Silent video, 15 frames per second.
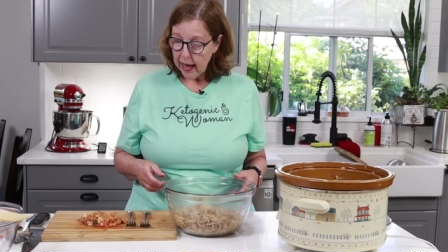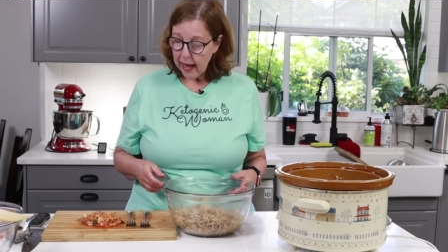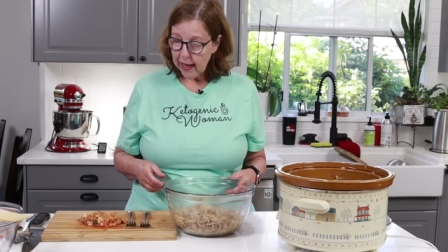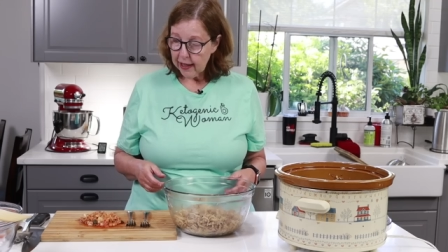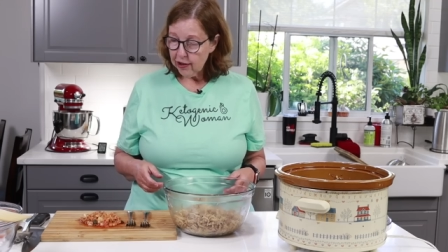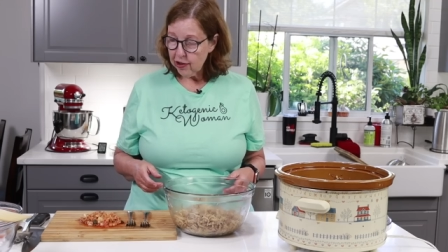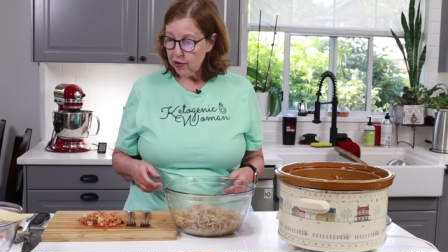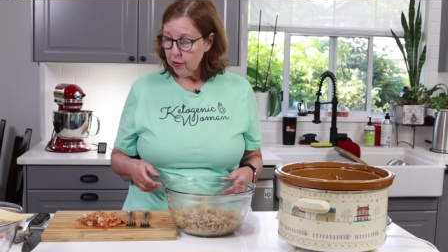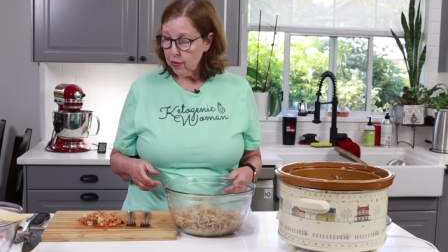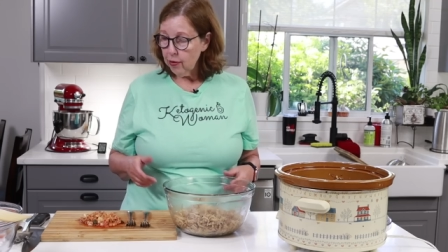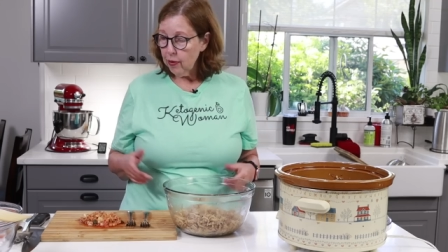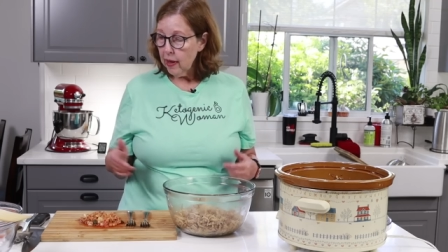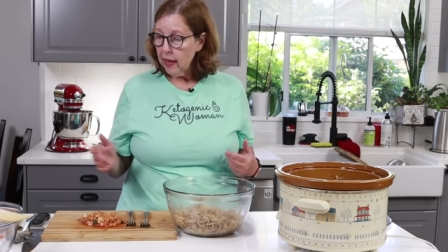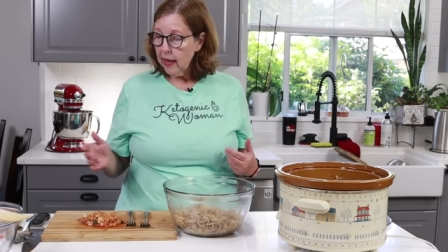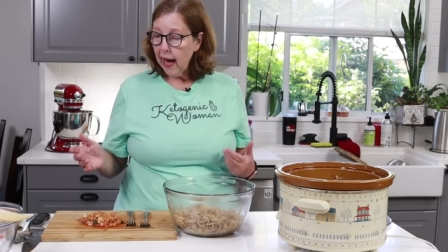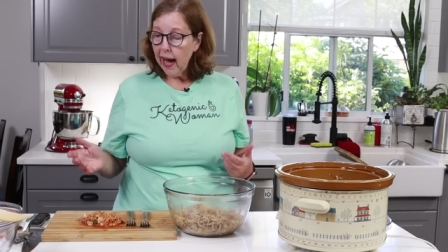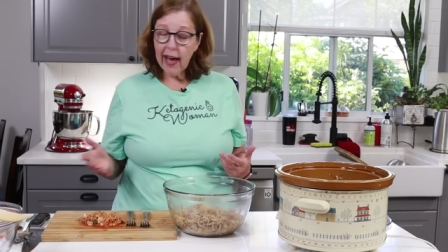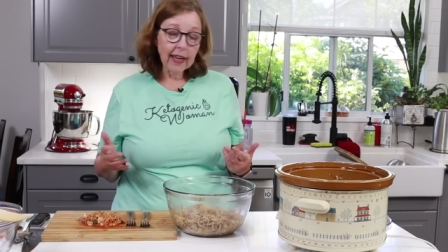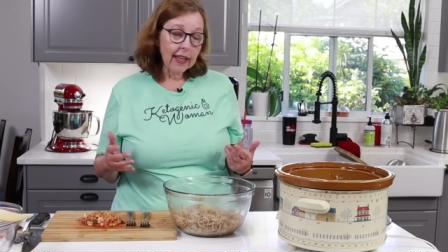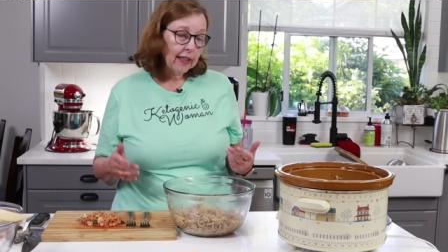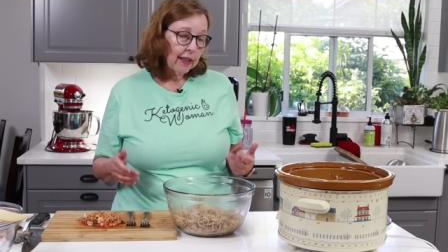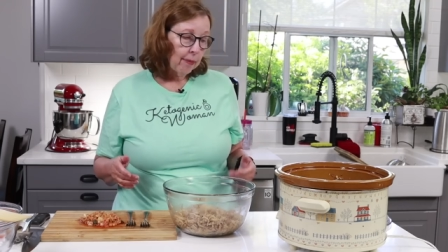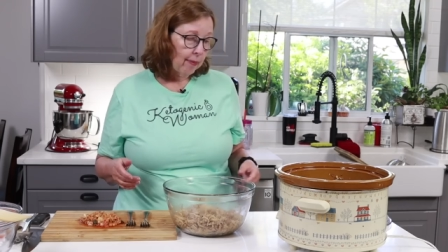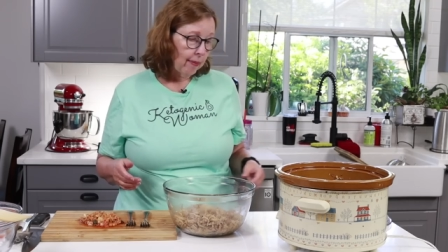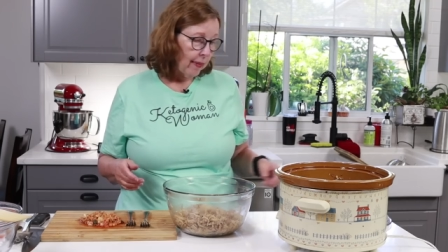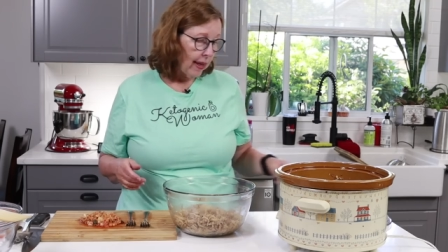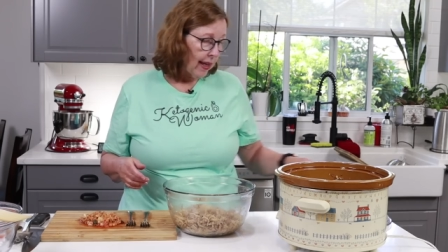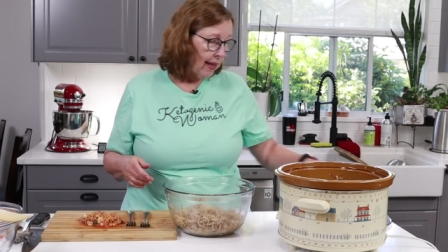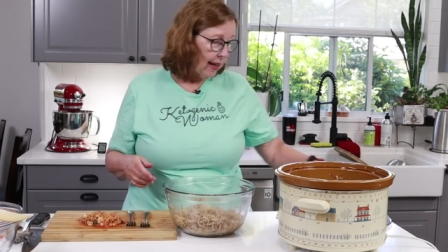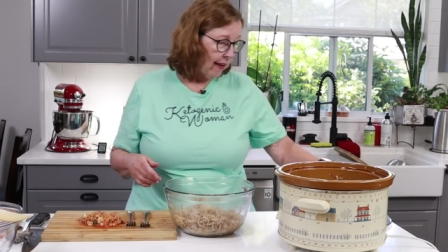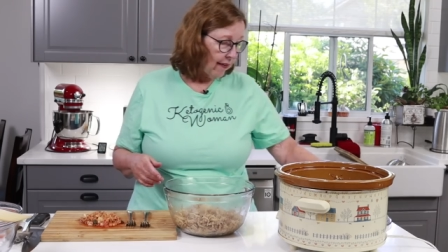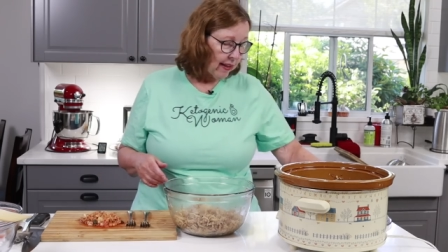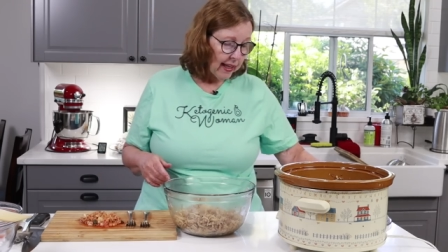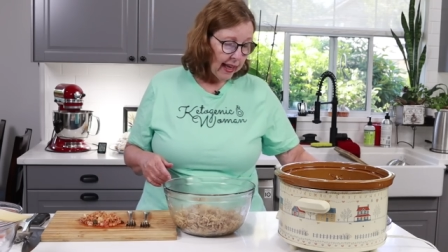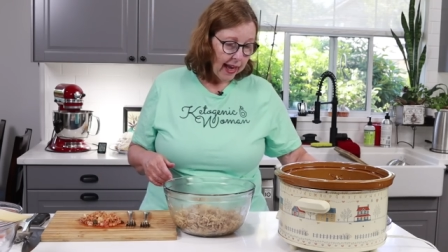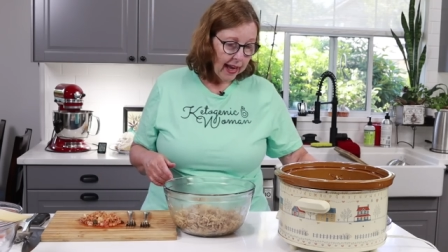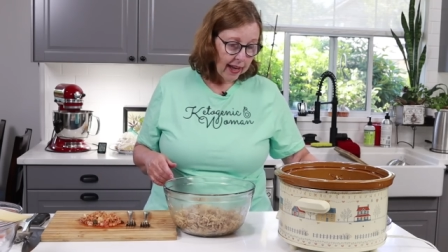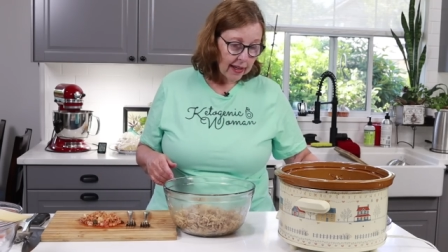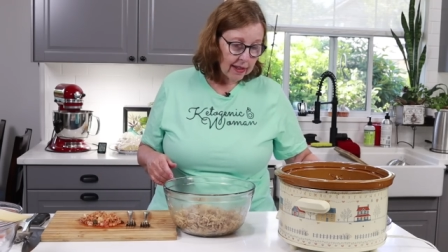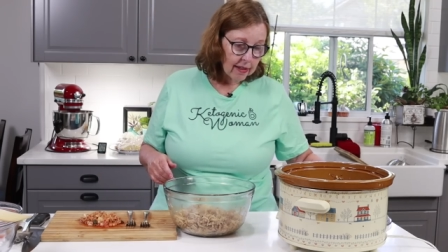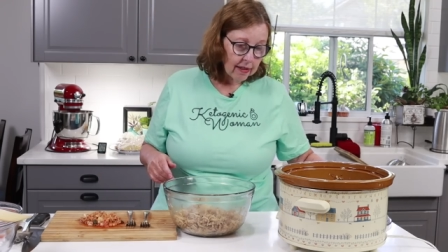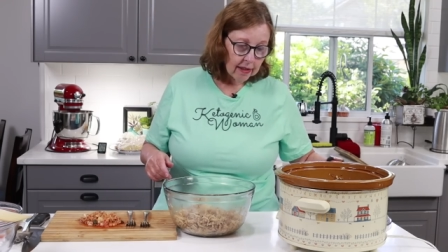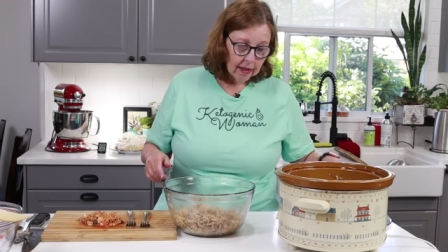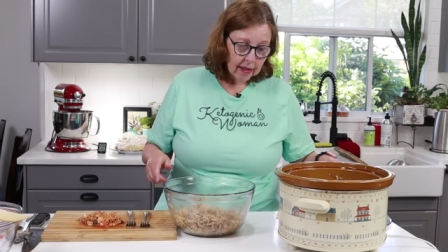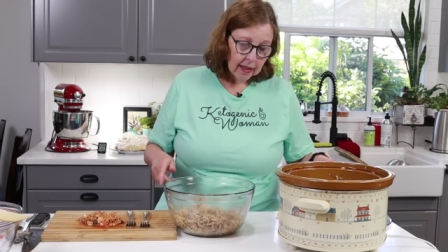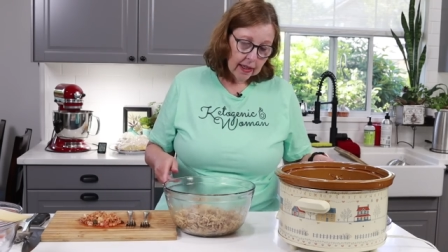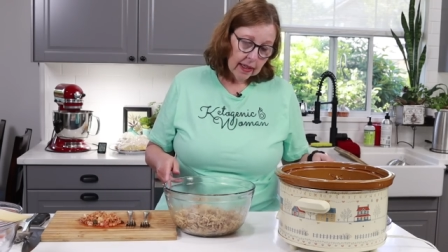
And so adding them in at the end